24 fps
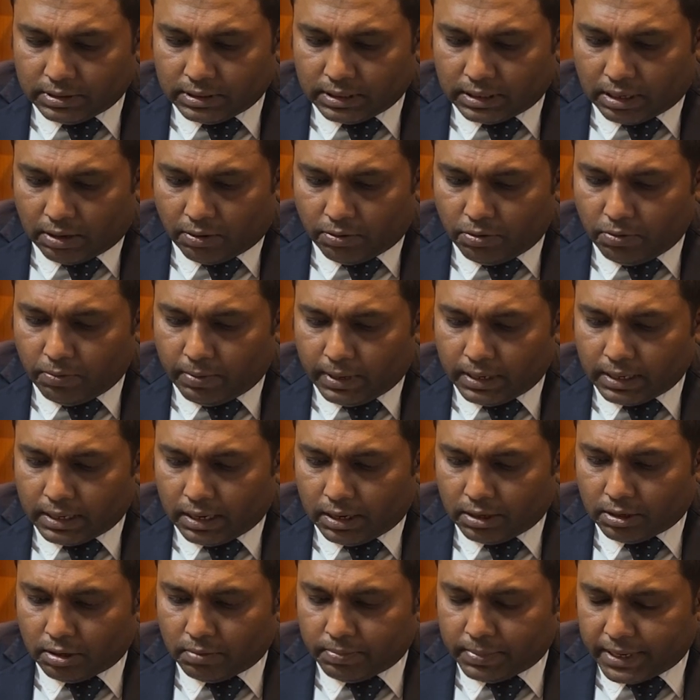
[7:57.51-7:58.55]
the round 1
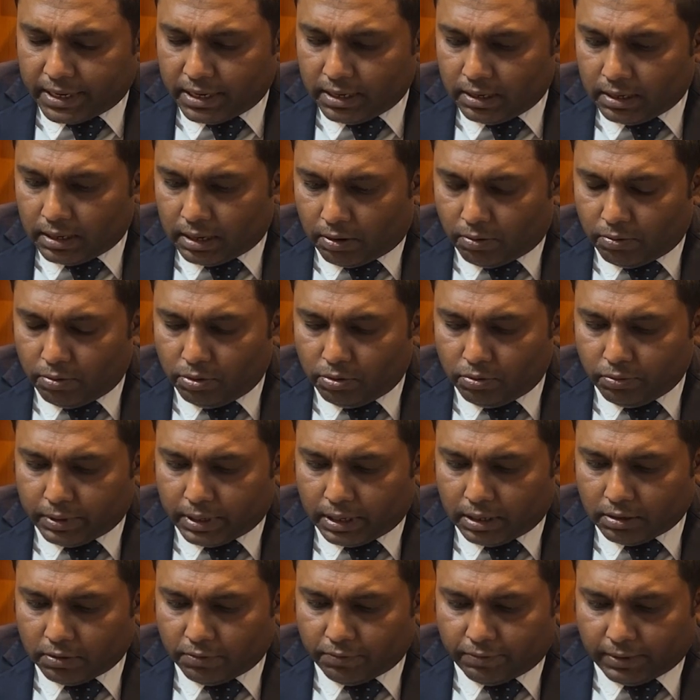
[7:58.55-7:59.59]
cutoff and round 2
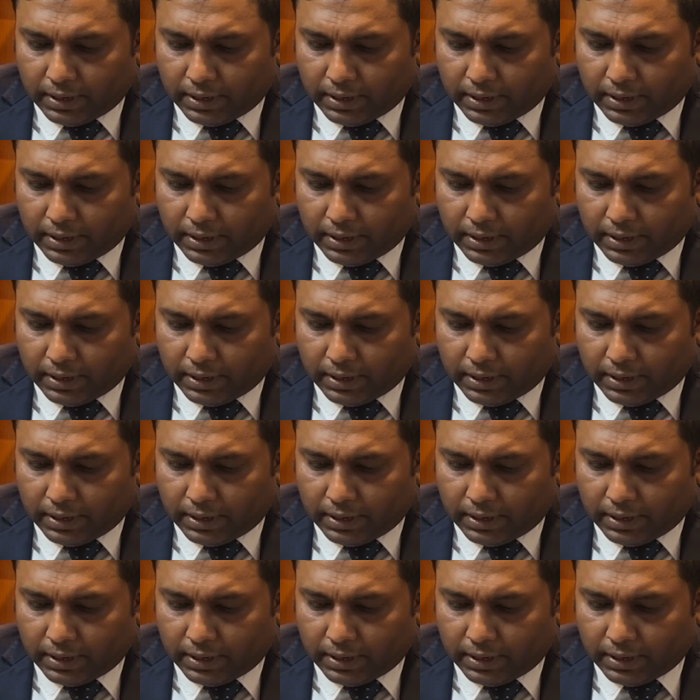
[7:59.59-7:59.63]
cutoff